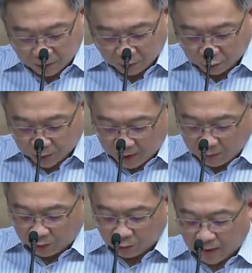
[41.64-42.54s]
So today,
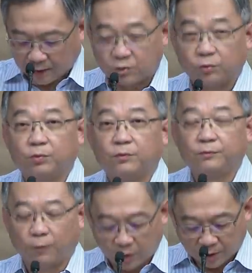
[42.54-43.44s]
we would like to
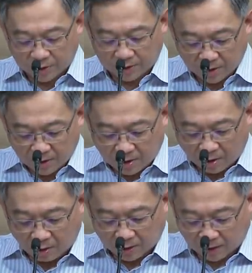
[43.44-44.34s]
focus
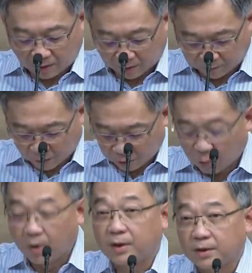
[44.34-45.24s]
on our foreign
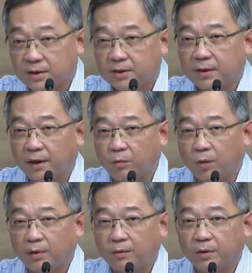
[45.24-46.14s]
workers and
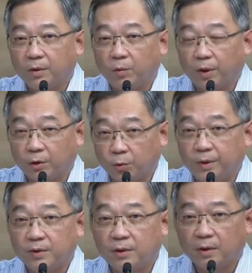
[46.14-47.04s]
what we are
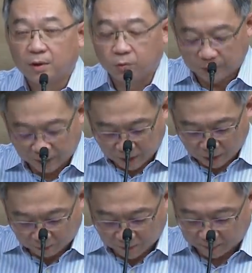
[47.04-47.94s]
doing to take
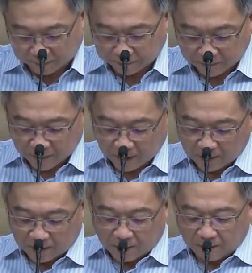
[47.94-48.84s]
care of them.
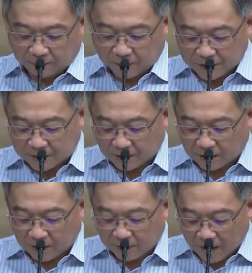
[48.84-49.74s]
First,
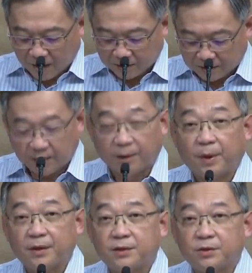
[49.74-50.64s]
let me ask
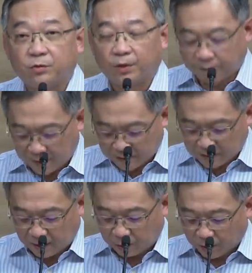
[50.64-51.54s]
DMS to give
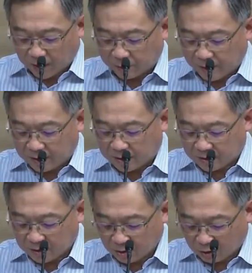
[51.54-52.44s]
us a quick update
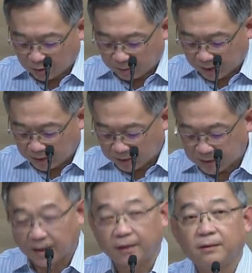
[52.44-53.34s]
on the medical
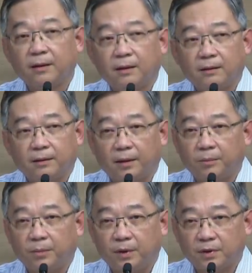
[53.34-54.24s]
side.
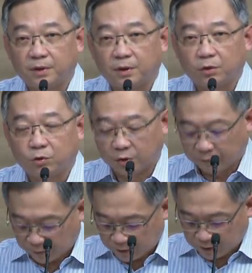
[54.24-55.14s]
Then Minister
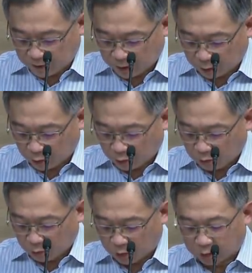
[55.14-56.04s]
Josephine
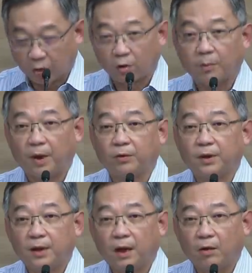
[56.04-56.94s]
Teo will talk about
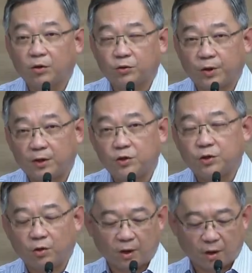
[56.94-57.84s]
our
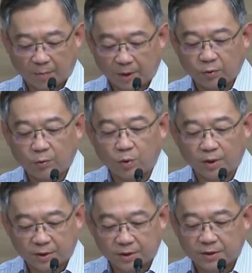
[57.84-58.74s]
strategy on our migrant
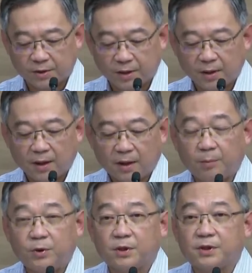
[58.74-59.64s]
workers.
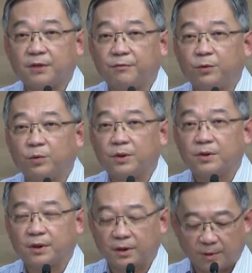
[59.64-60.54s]
Let me just say a few
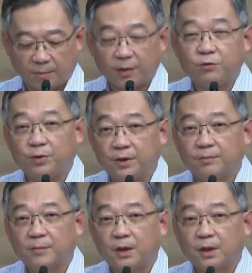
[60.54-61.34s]
words in Mandarin.